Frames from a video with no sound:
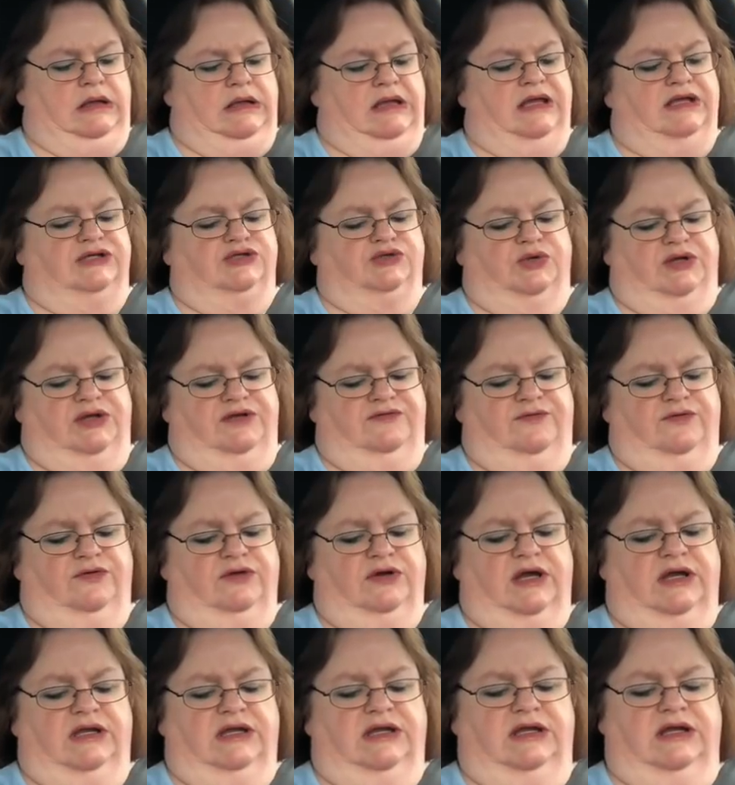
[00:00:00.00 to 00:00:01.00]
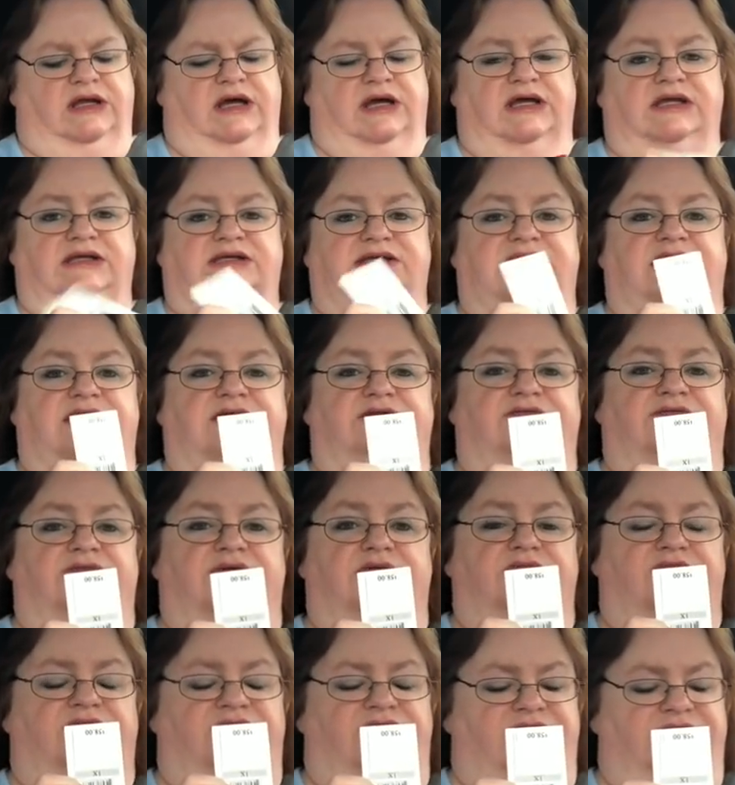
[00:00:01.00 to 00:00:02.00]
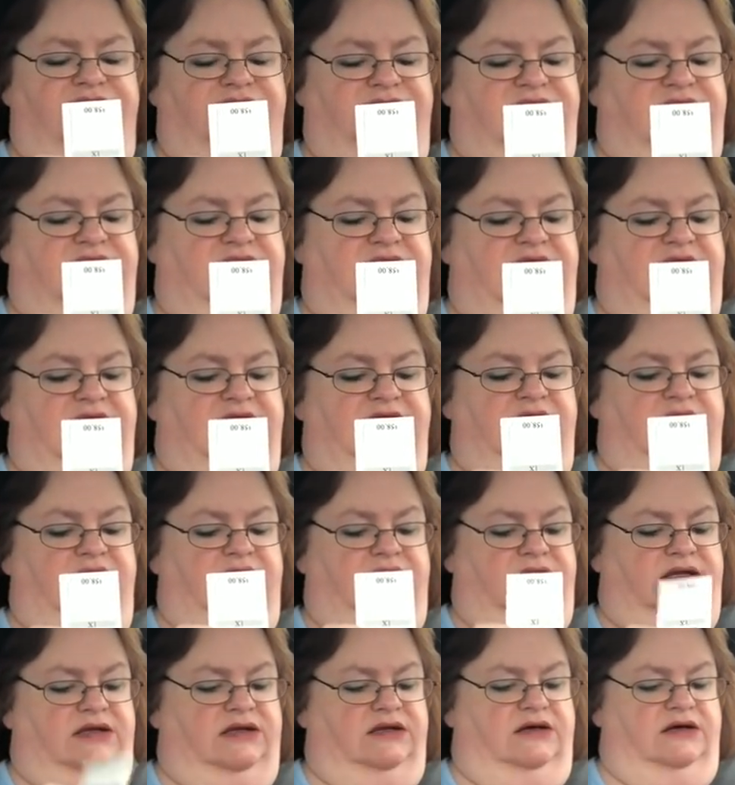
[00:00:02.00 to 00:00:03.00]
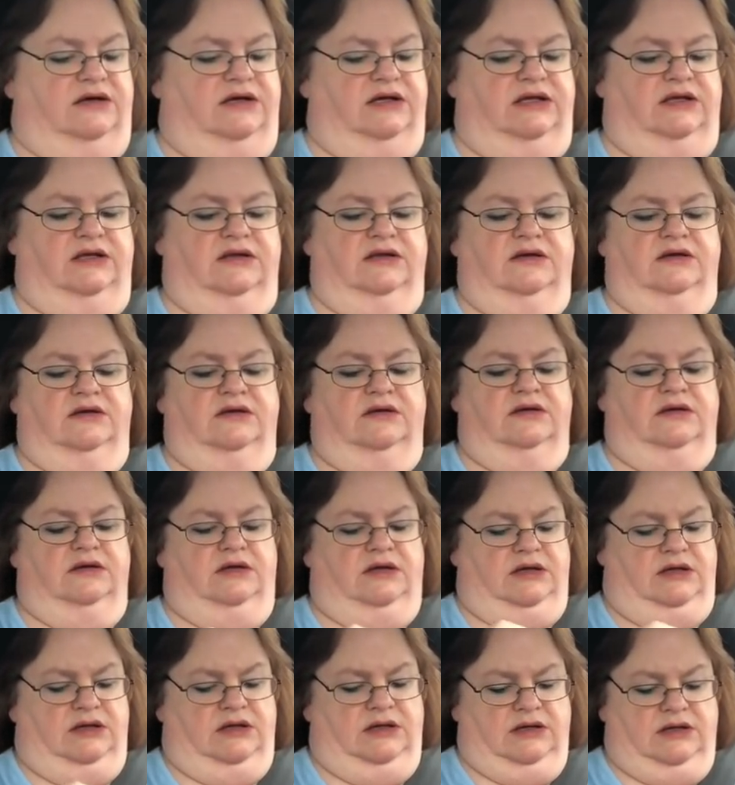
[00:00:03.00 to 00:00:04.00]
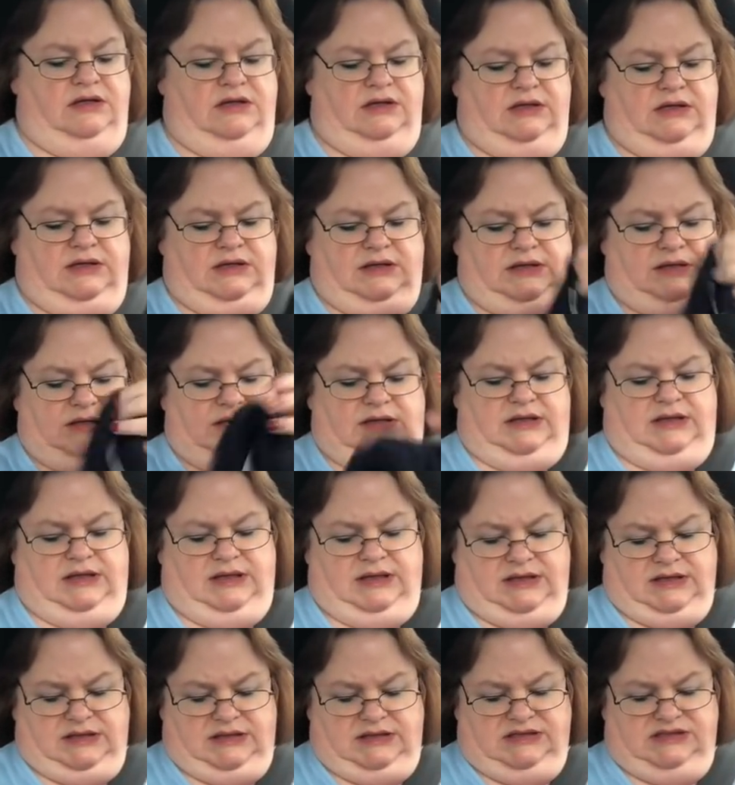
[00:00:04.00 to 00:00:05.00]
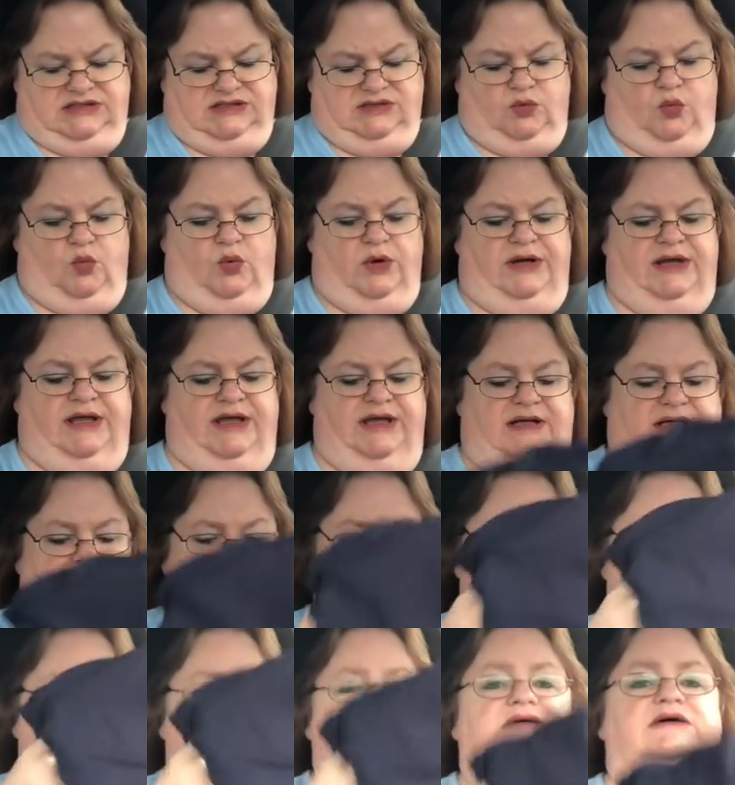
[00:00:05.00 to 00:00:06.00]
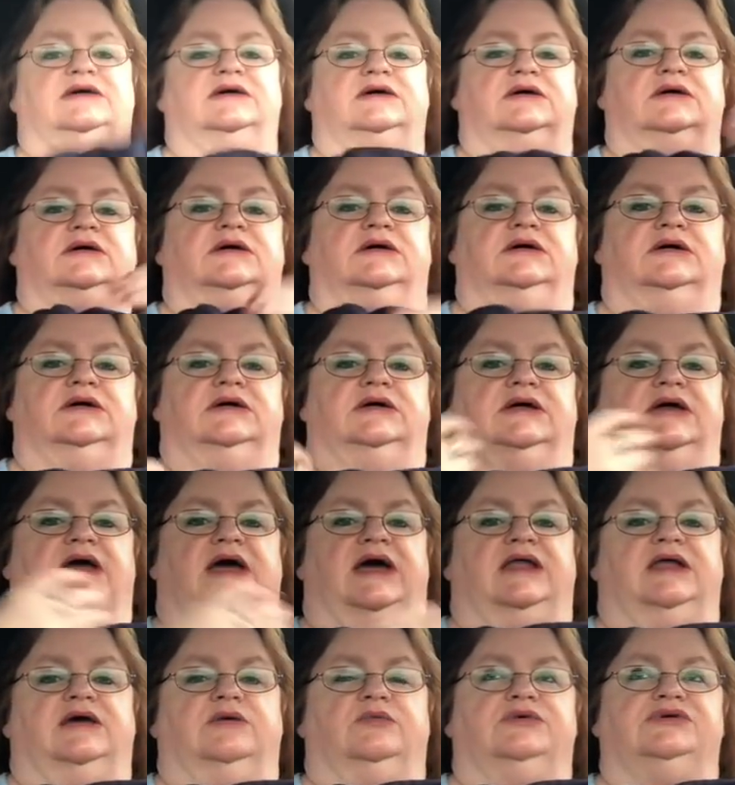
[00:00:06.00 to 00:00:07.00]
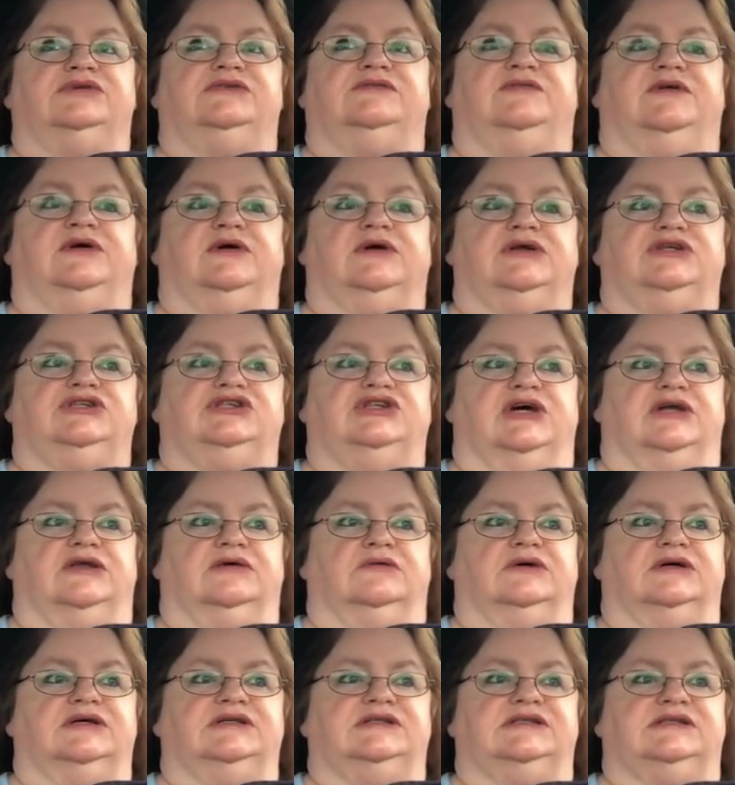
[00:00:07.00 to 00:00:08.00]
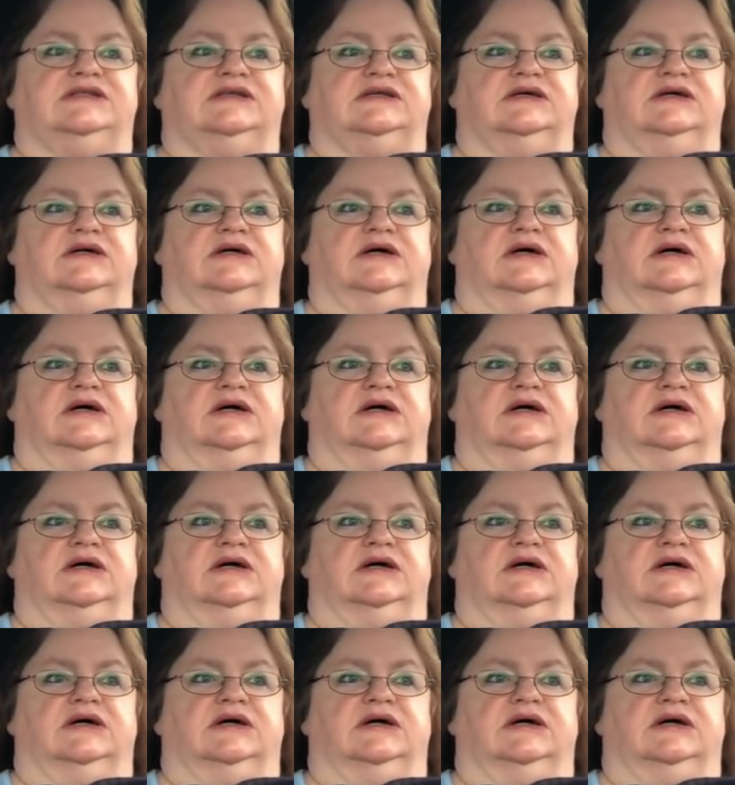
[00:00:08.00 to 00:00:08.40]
Yeah, $24.99 down from $58.99. And it's a 1X, and it was very generous.